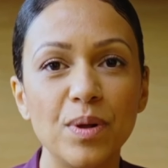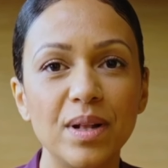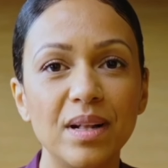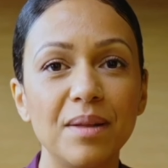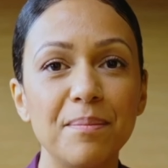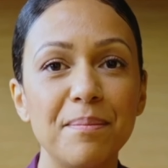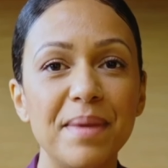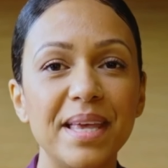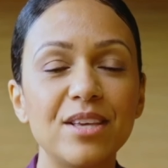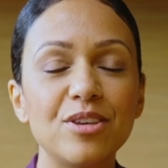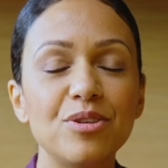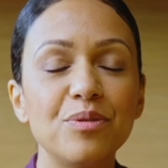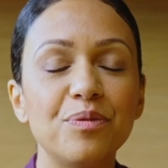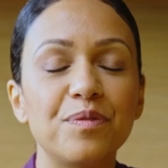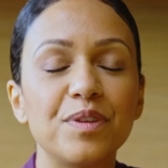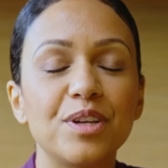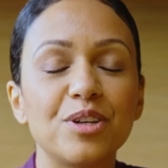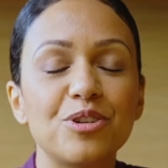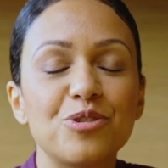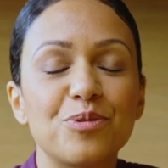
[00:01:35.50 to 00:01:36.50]
will make
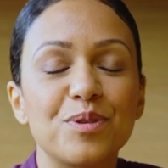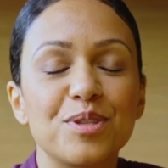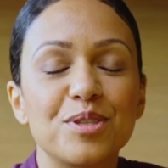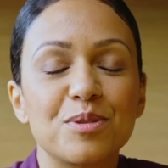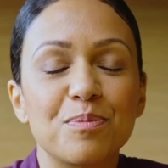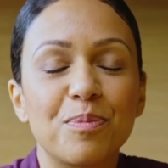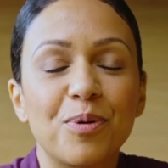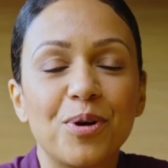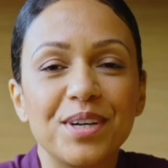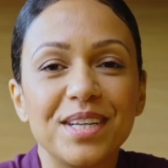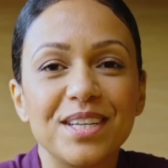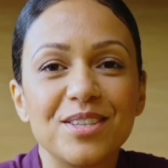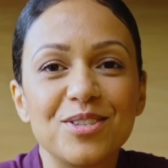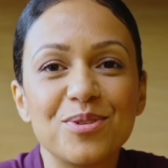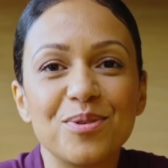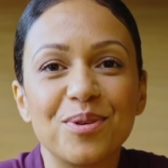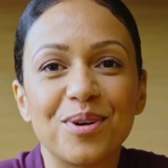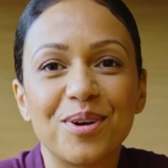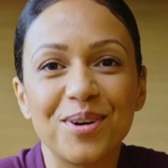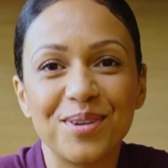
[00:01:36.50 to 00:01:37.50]
you feel
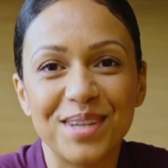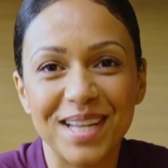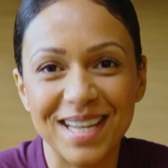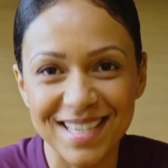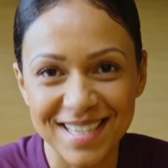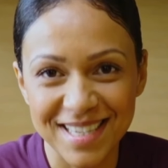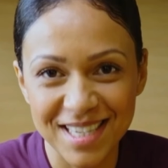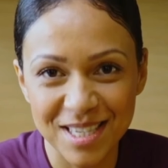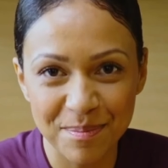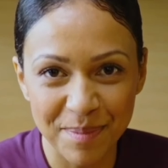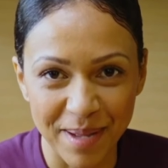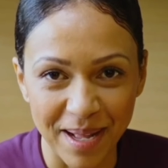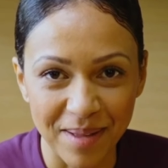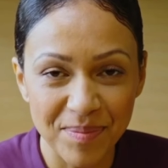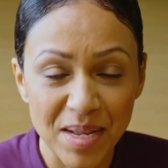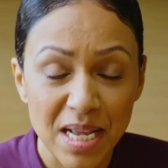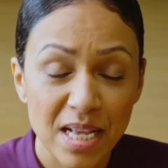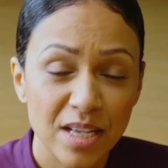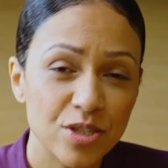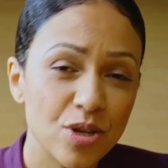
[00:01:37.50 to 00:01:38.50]
transported to a Caudalie
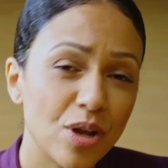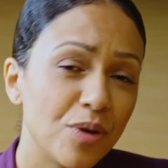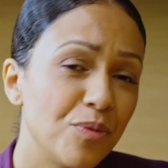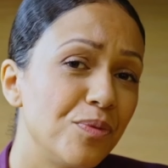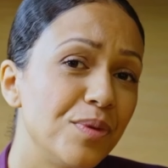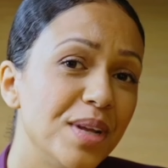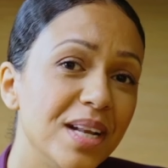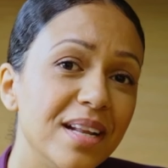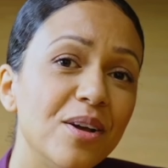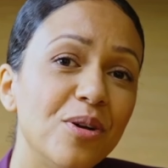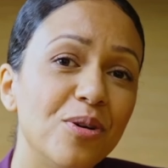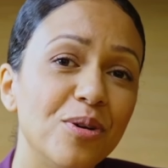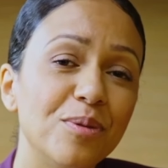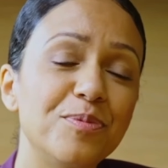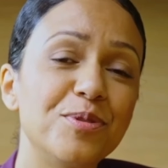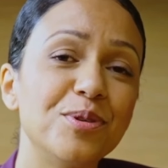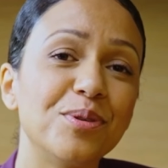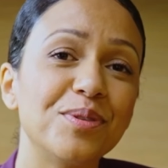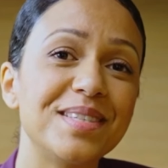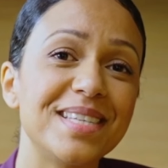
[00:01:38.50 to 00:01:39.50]
spa. So I really
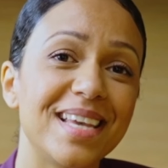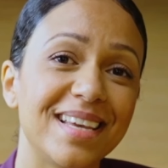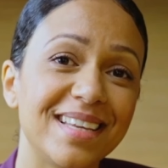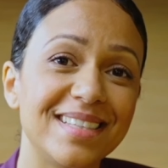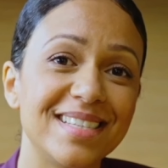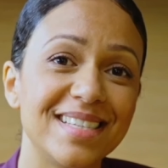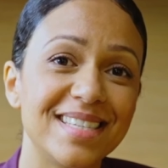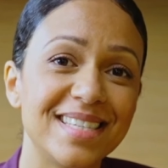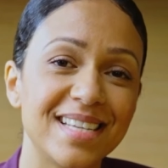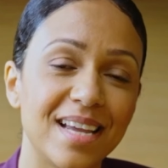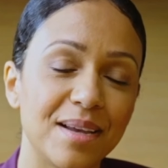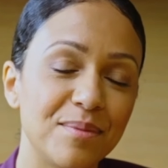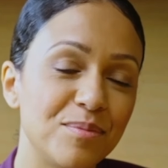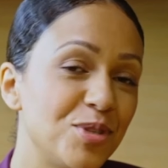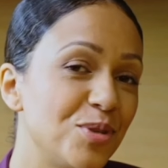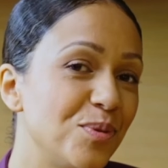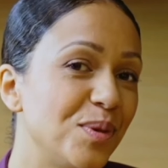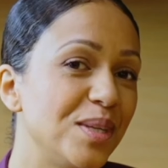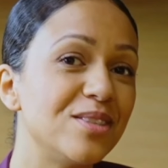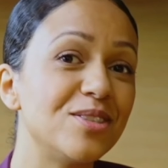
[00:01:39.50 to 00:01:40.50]
hope you'll take this
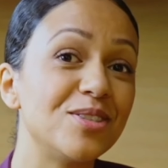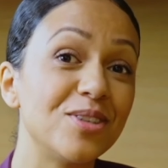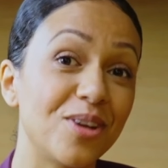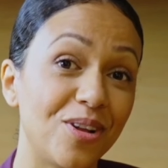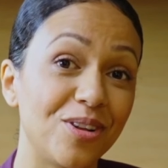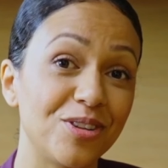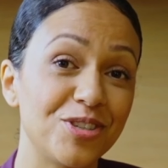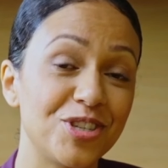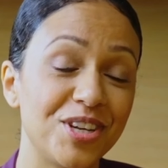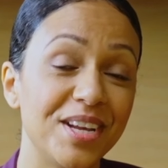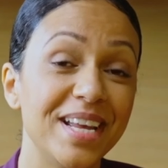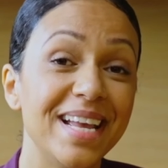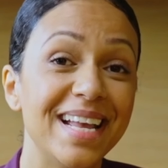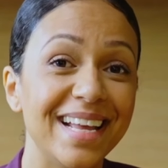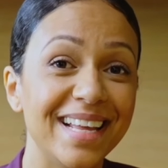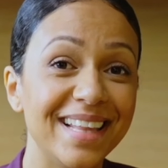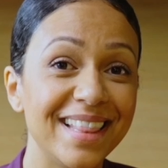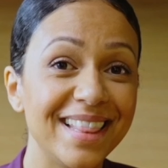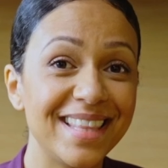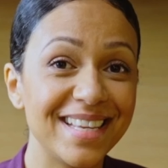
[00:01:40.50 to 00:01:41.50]
time to indulge
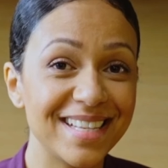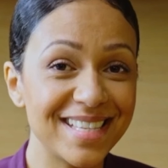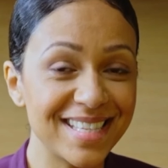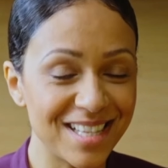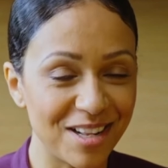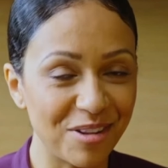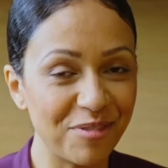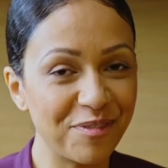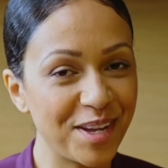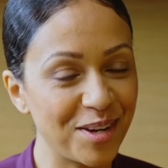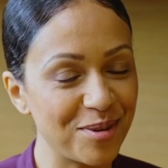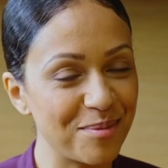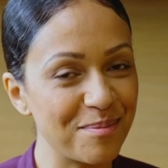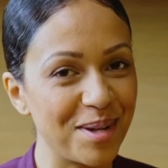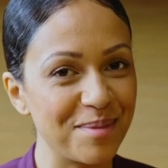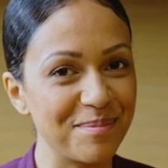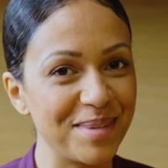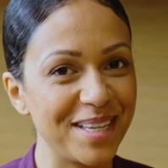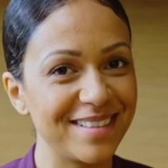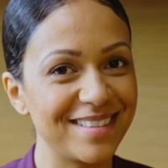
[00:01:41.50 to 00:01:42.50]
in this self-care
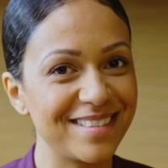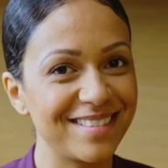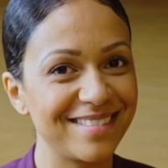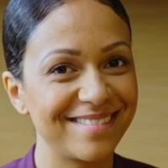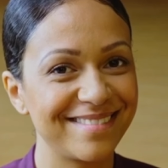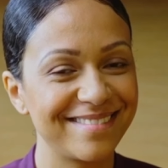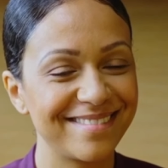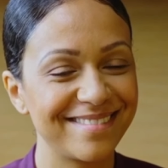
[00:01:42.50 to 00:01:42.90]
moment.